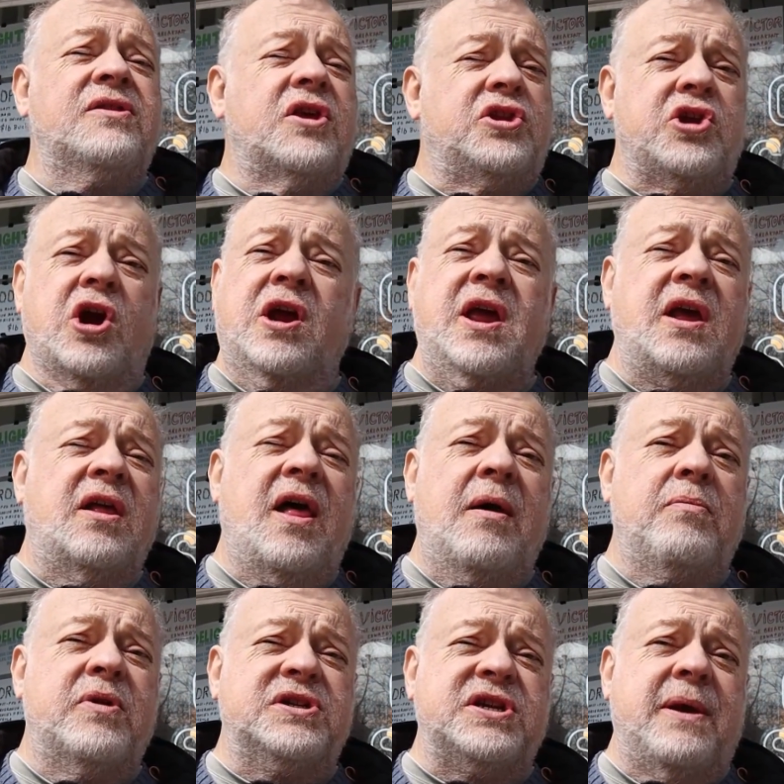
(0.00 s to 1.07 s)
The Turkey
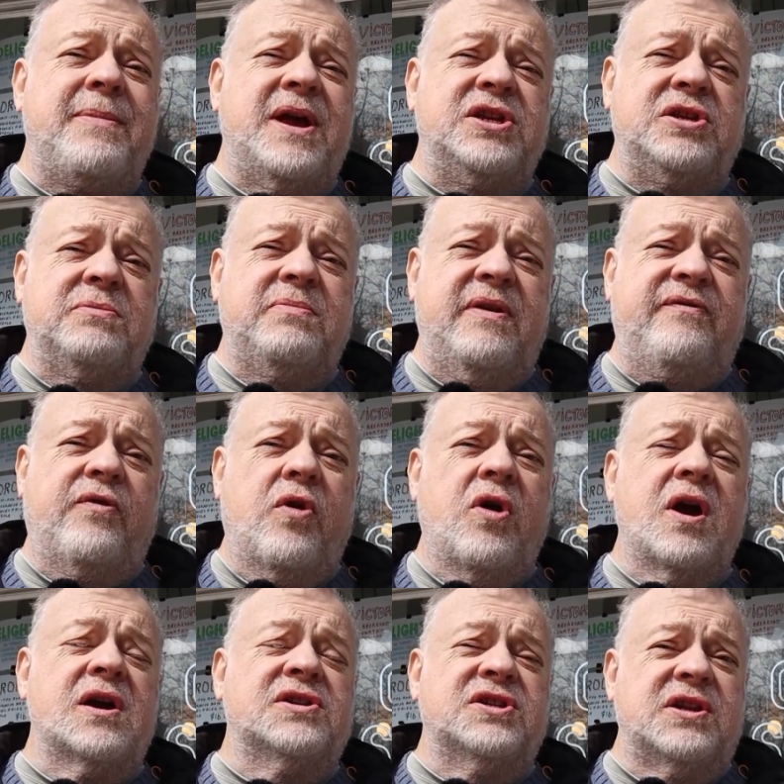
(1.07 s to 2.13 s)
Club, which I mentioned
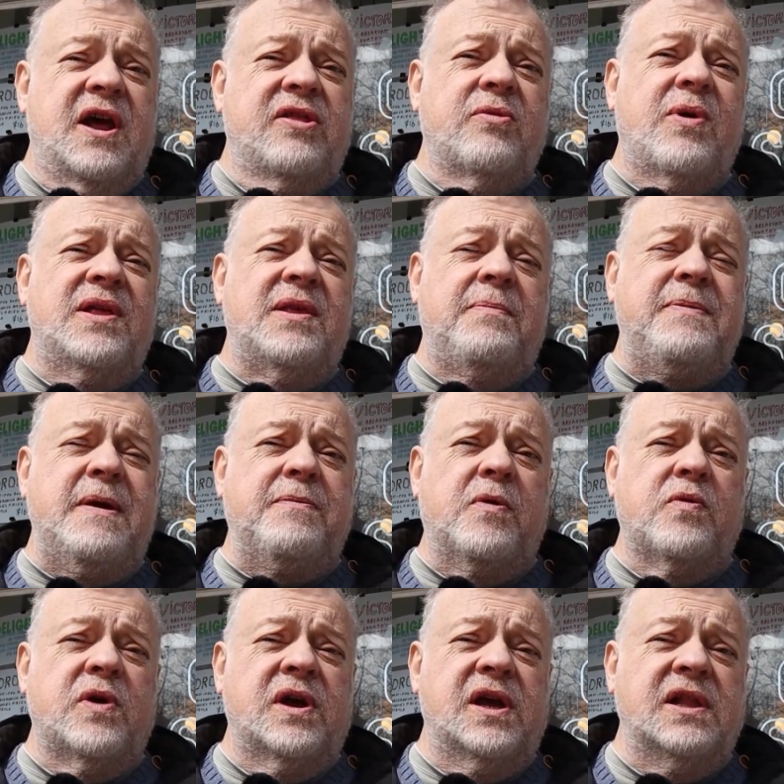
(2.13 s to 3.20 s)
before, is another one that
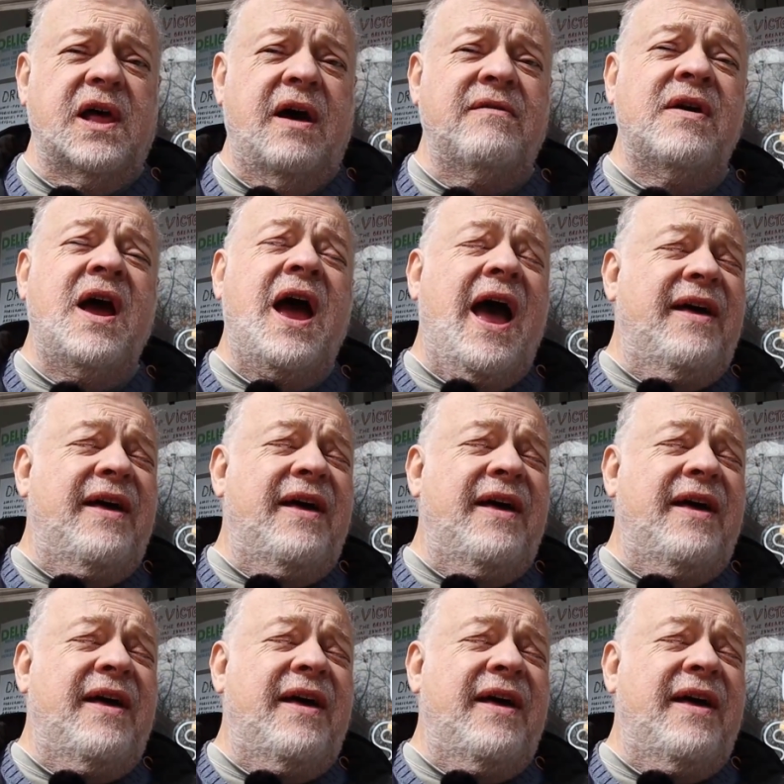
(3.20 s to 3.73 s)
people really love,